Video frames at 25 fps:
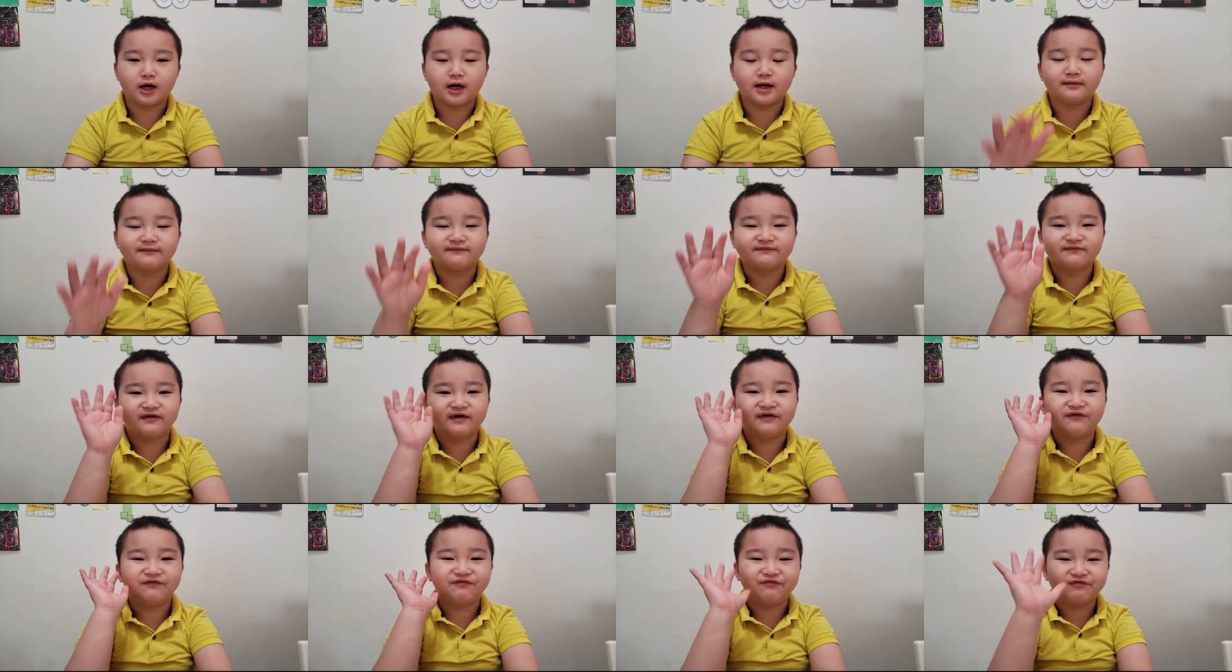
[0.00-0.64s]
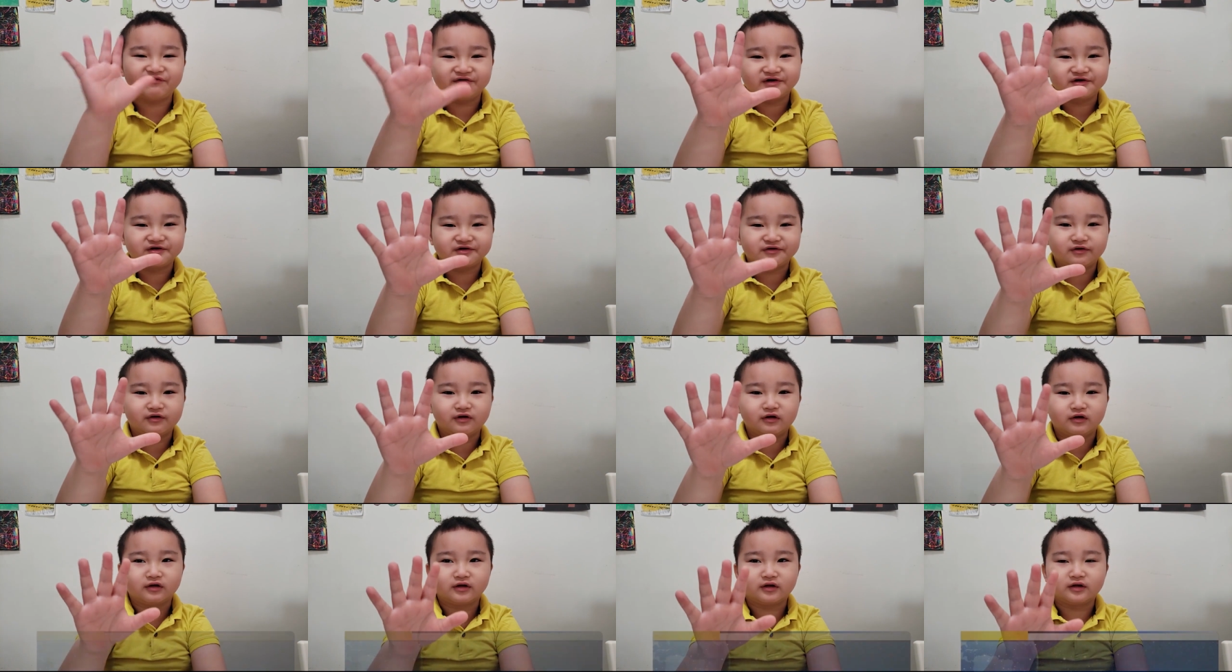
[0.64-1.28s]
I'm 5 years
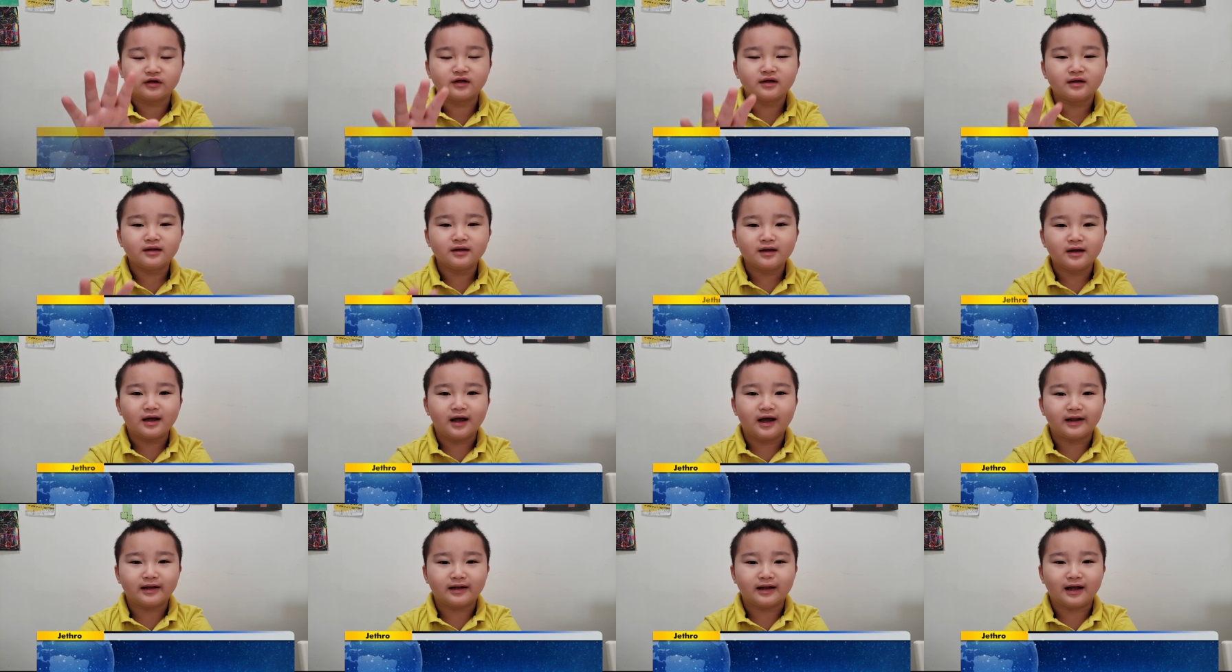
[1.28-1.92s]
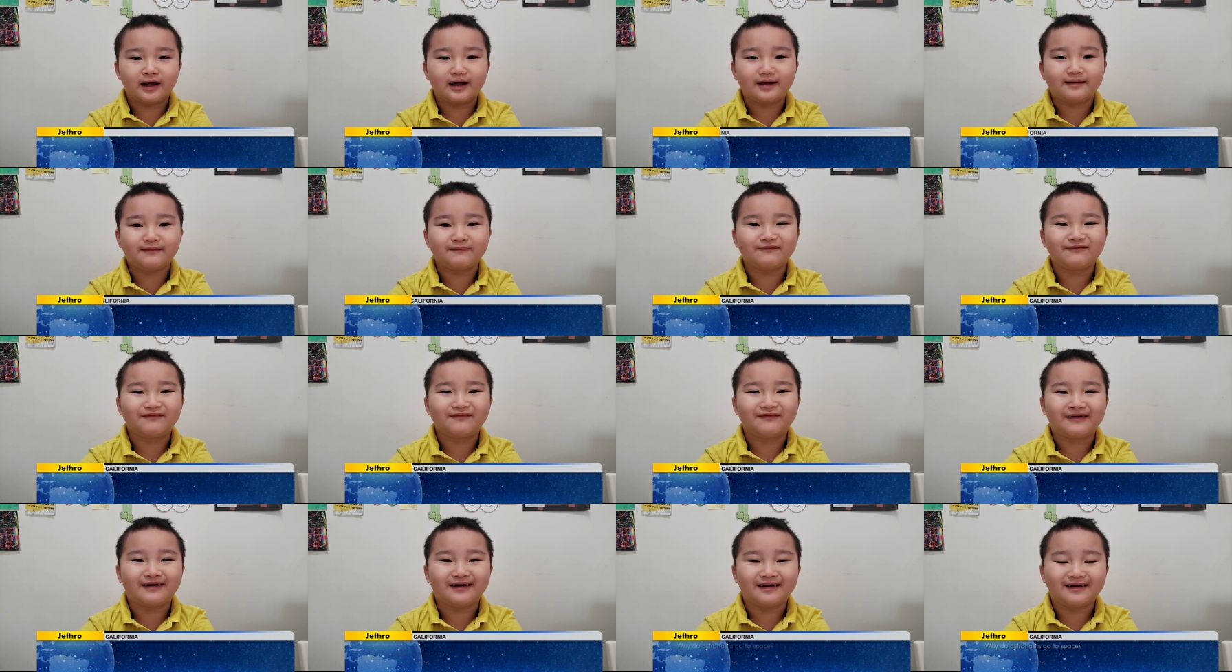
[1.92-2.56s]
old, and I'm
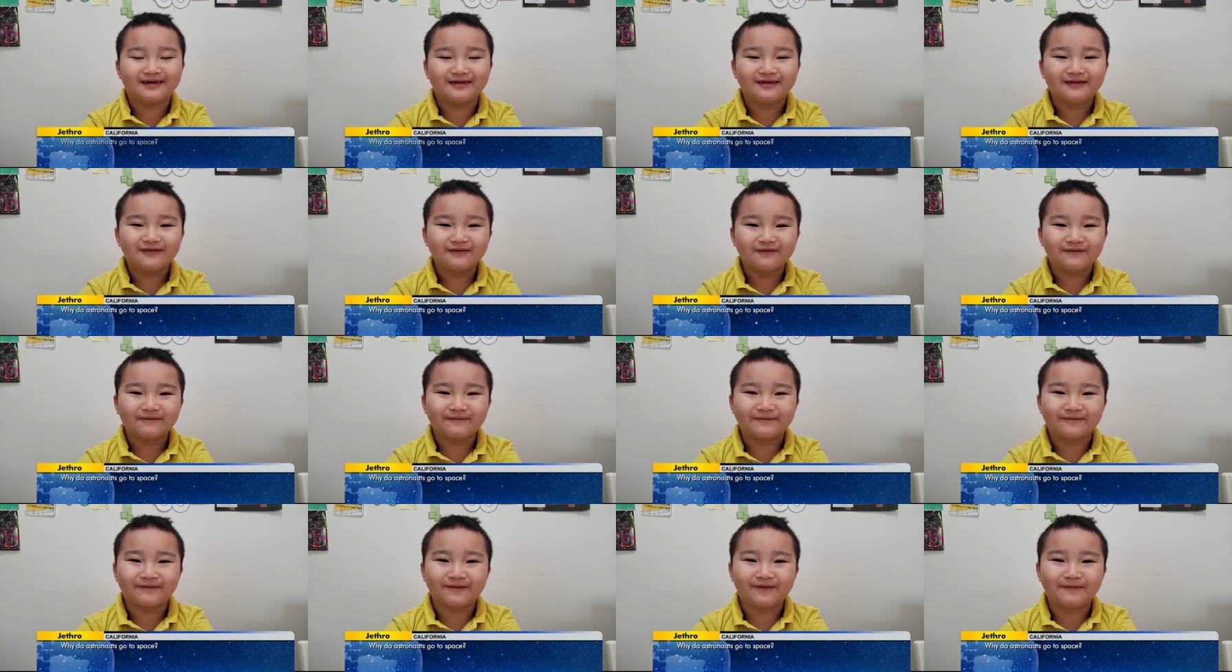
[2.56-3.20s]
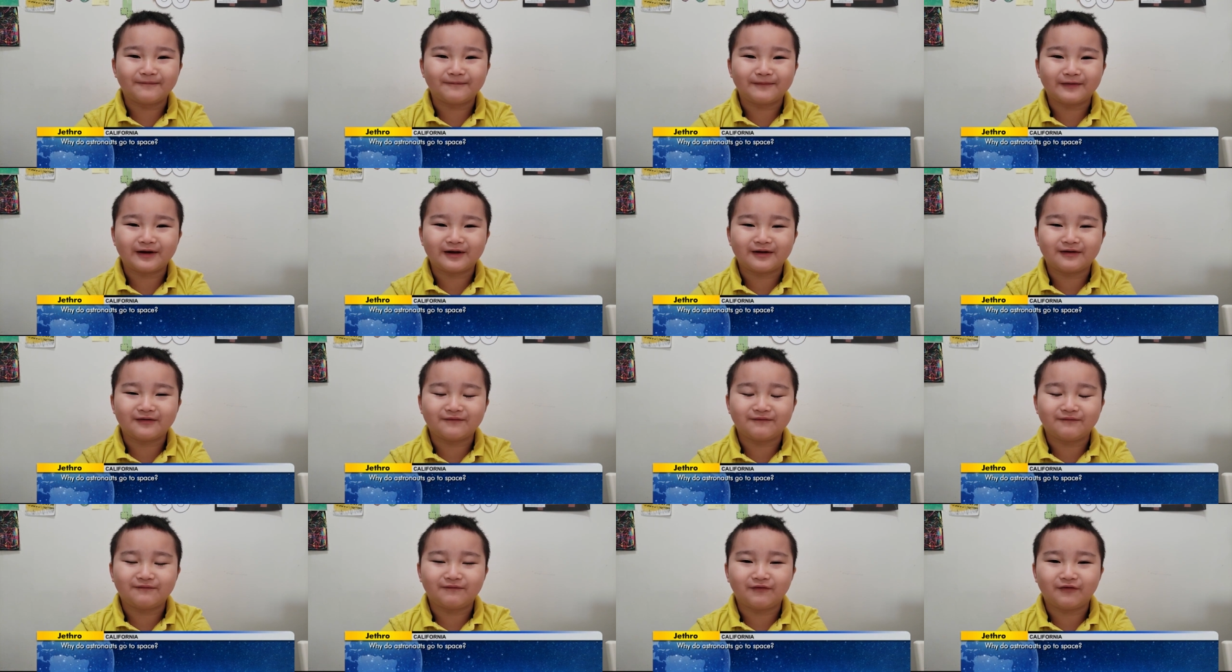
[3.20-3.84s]
from
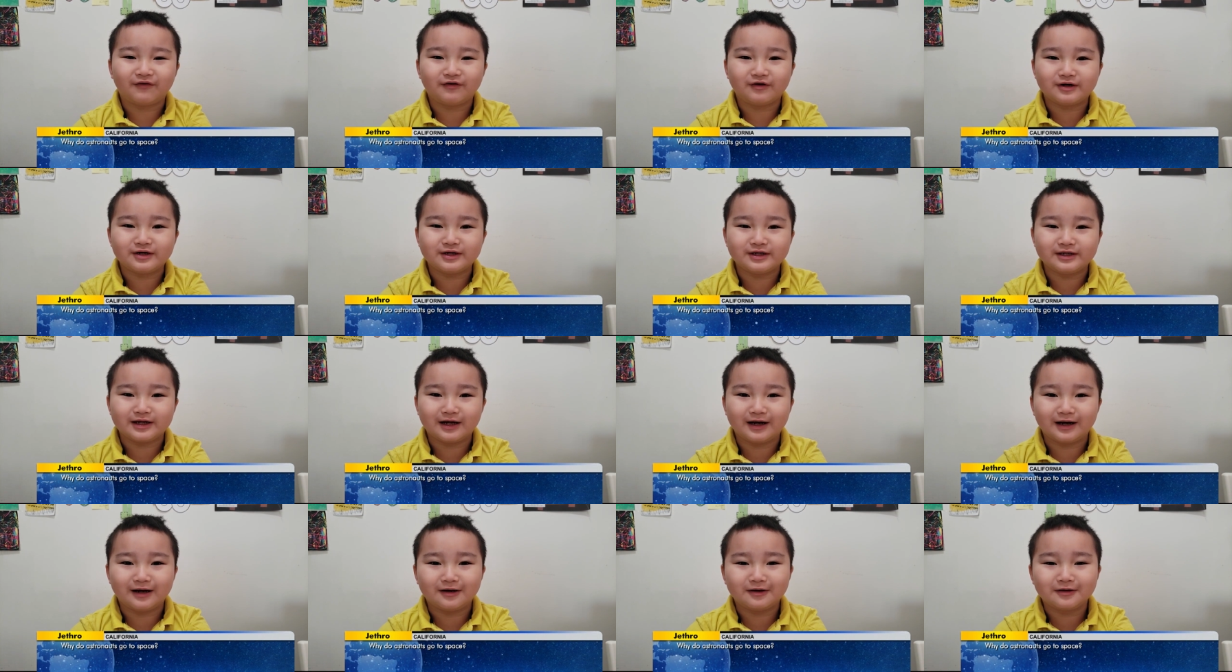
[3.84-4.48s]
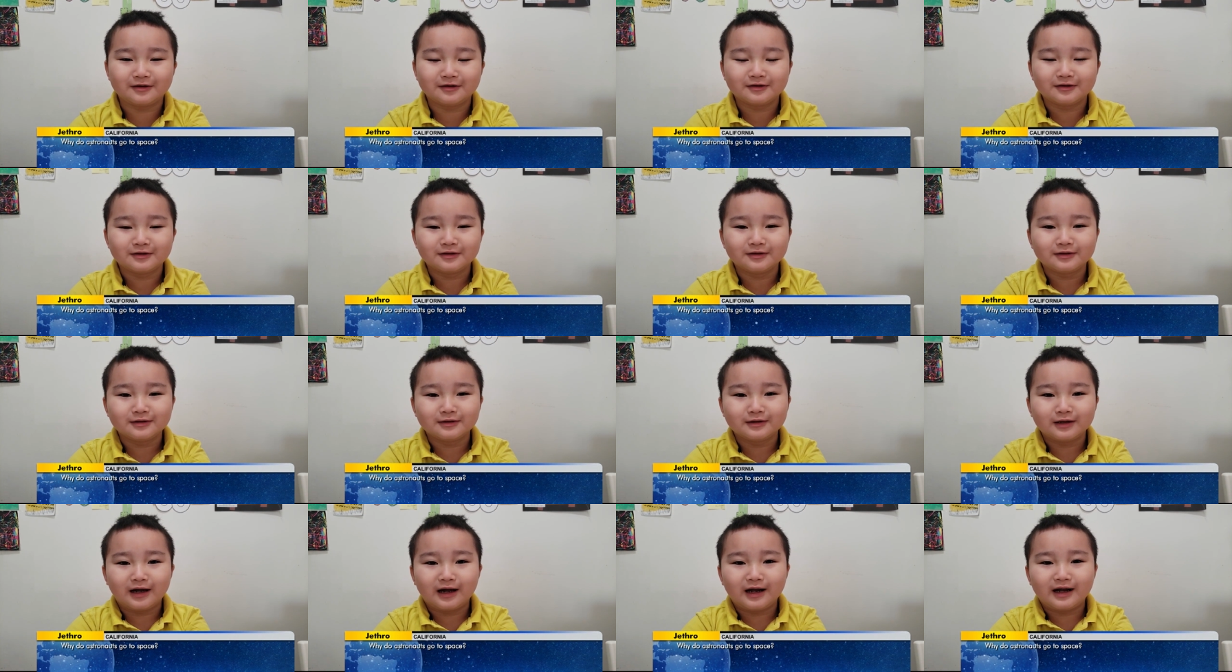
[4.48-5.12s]
California.
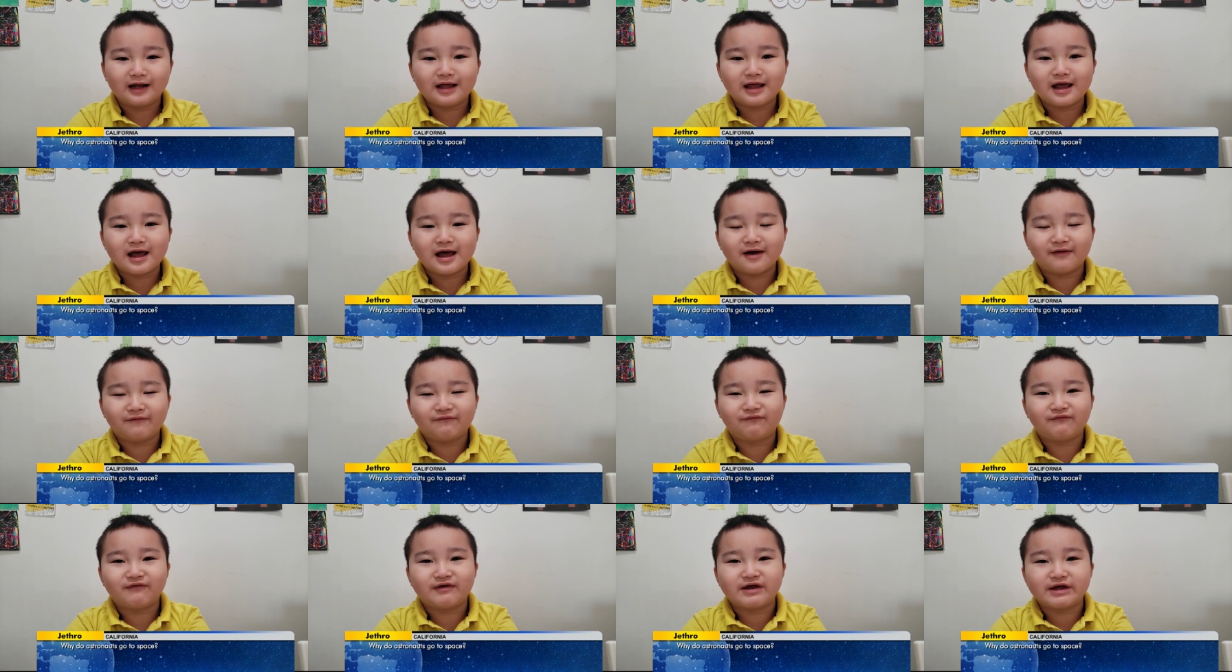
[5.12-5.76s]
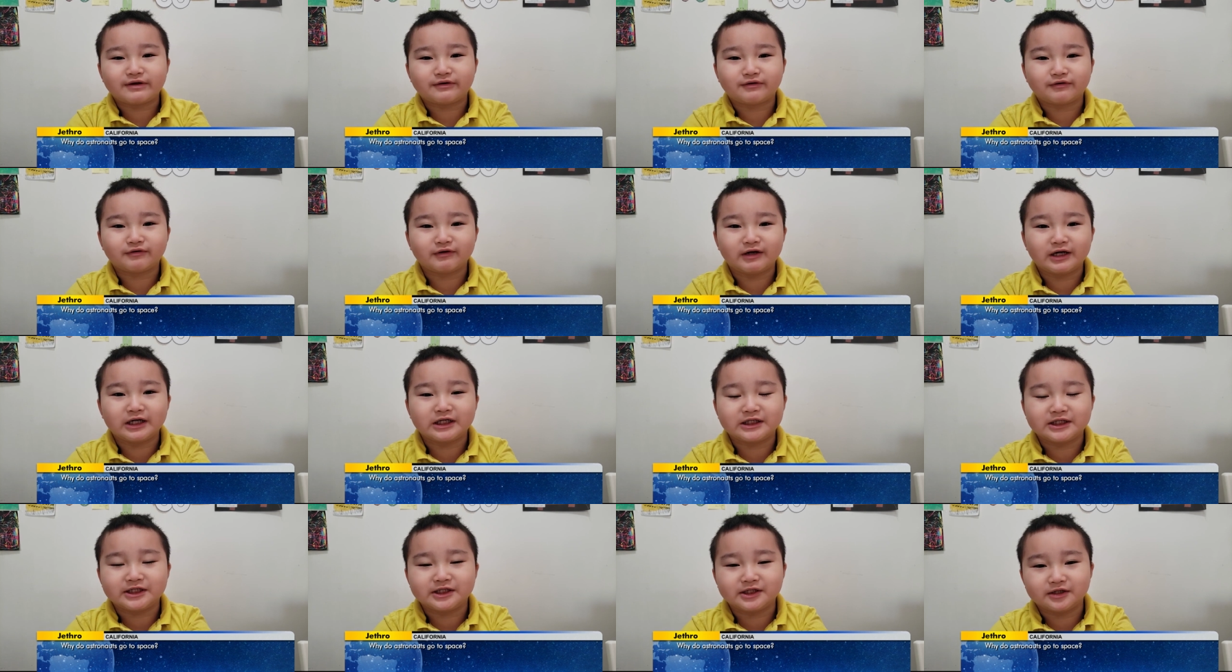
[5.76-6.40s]
I have a
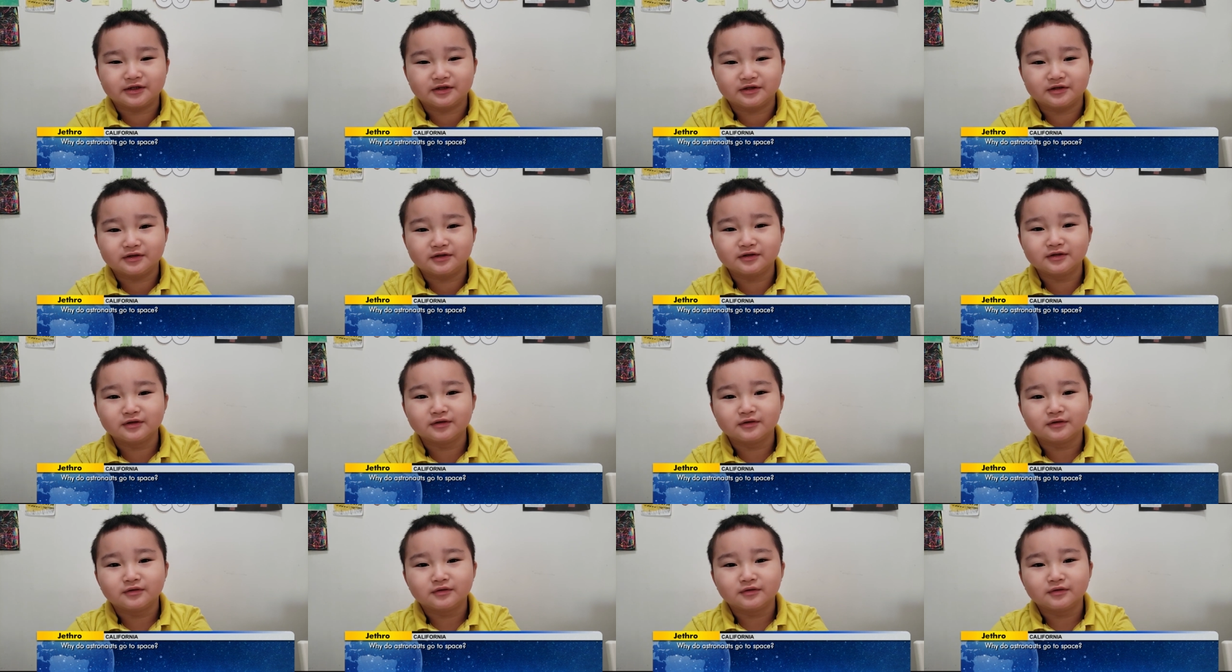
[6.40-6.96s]
question.